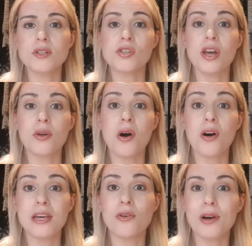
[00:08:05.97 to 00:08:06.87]
so
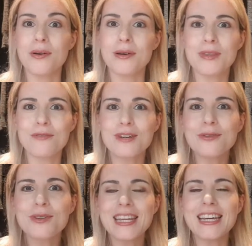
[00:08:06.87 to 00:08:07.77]
I got going with the
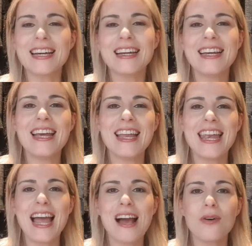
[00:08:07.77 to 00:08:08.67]
real thing.
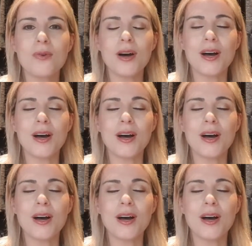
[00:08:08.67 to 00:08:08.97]
Now,